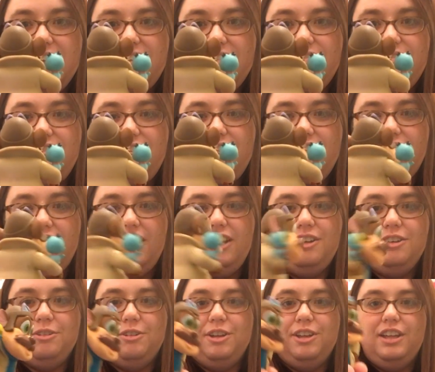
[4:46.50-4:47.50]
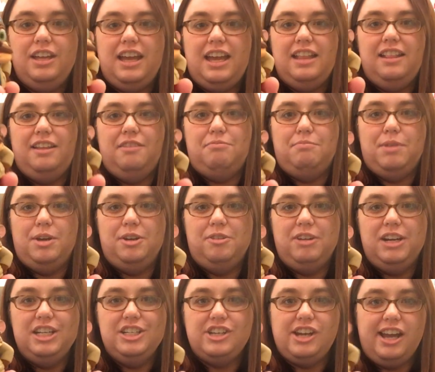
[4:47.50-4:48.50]
Very cool. I love
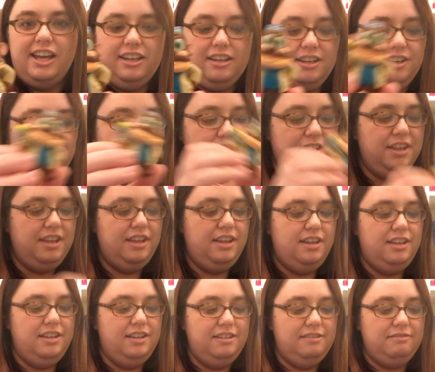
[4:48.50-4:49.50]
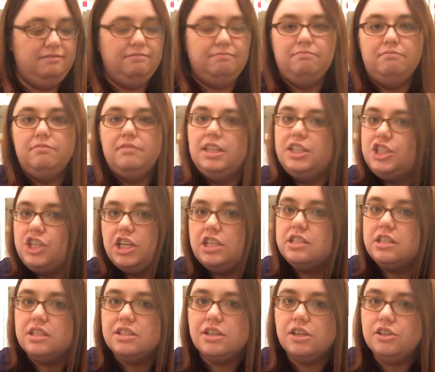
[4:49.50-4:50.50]
Monterey Jack. The
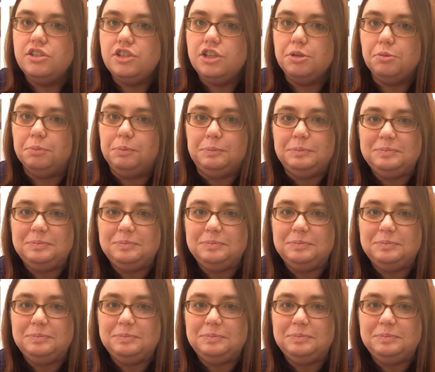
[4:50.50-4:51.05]
cheese is good too.